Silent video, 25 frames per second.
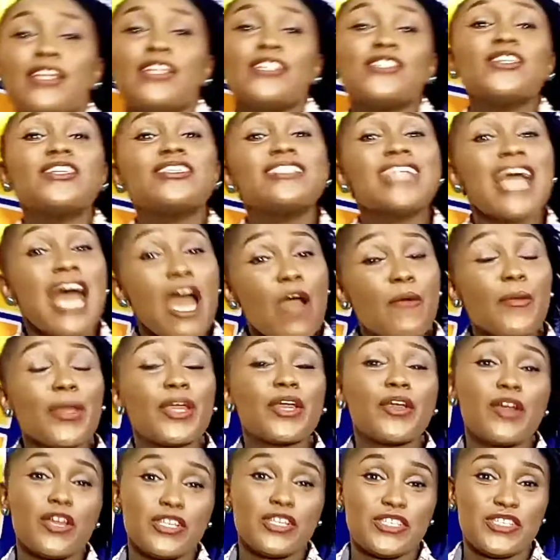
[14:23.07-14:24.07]
So now we
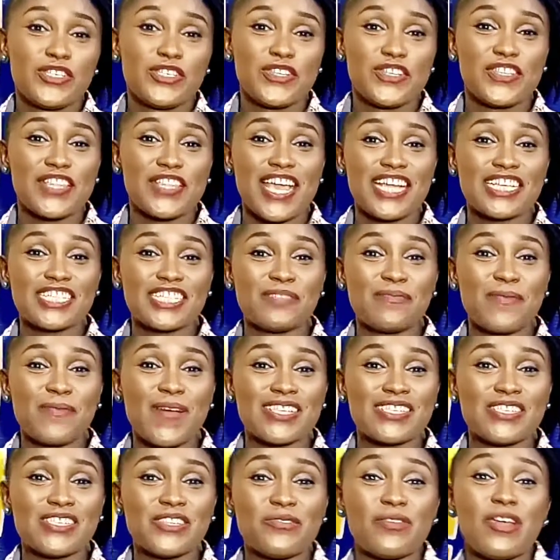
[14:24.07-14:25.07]
go to the next
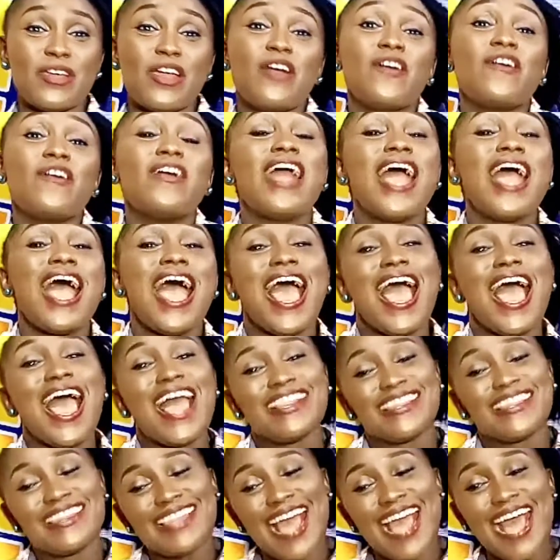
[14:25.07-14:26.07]
material,
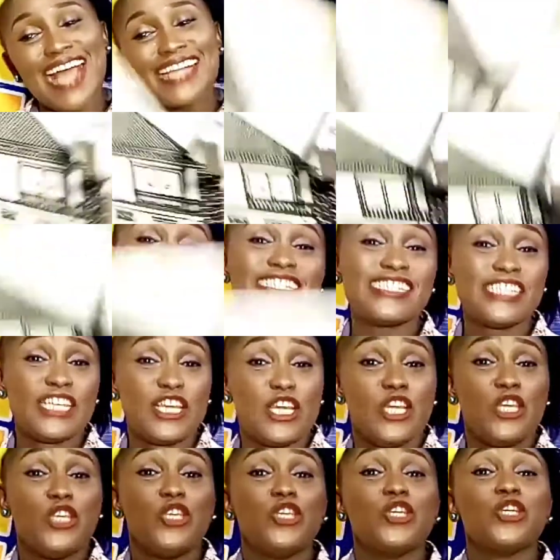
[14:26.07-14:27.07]
and that is
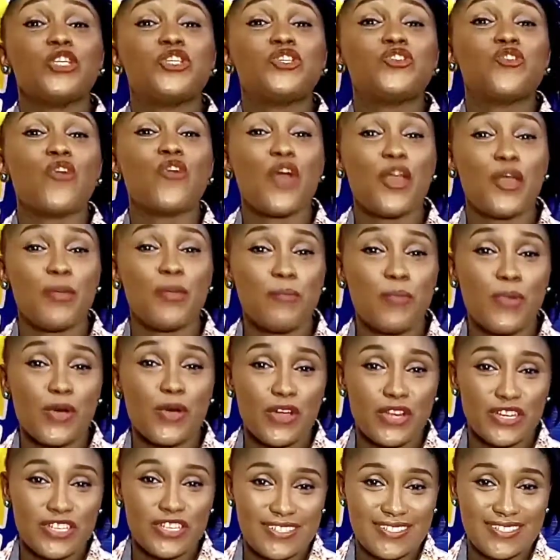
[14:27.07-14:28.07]
your drawing board.
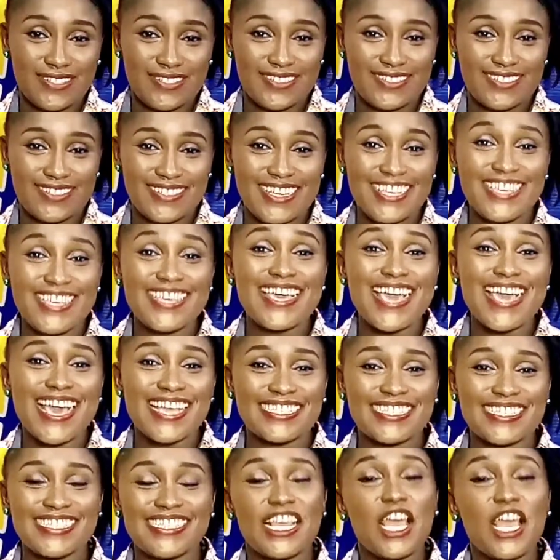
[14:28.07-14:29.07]

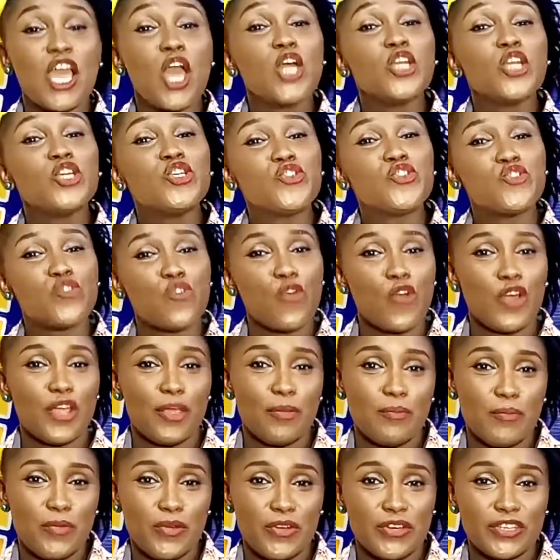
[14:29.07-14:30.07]
Yes, drawing
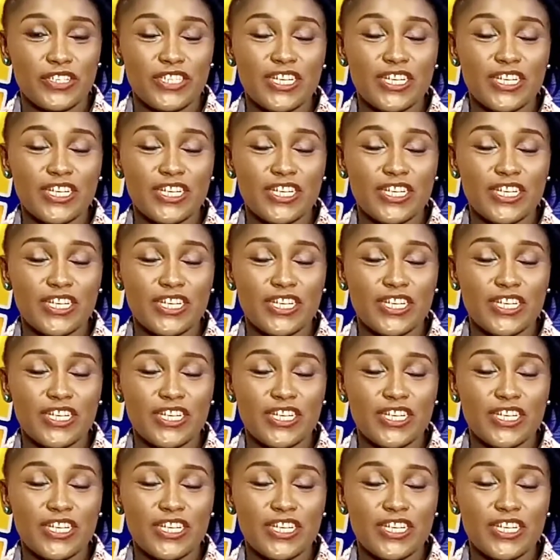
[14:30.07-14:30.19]
board.